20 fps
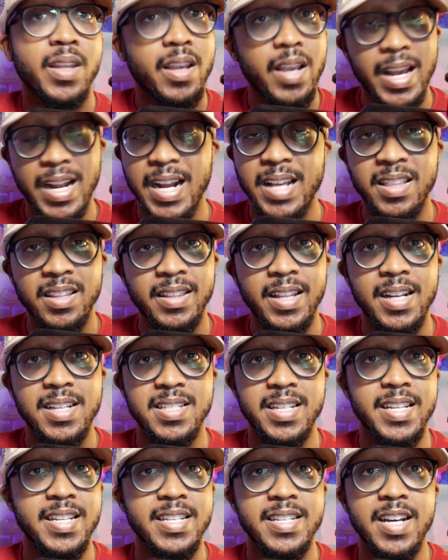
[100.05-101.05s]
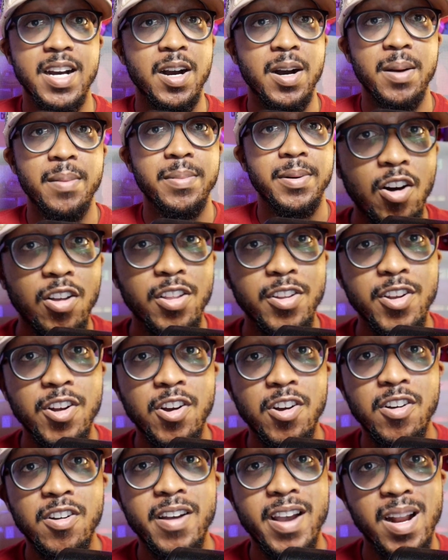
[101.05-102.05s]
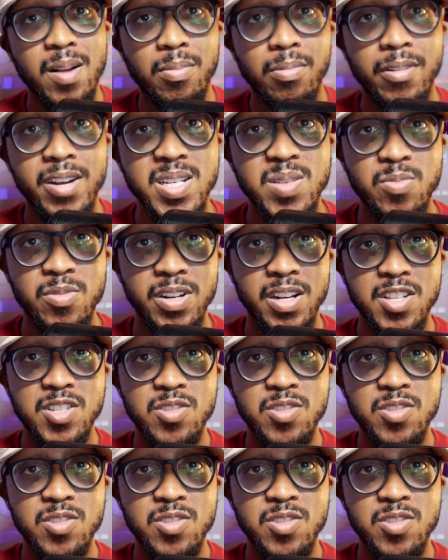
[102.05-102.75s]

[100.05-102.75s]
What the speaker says: And I think that is a dub. All in all, at a price point of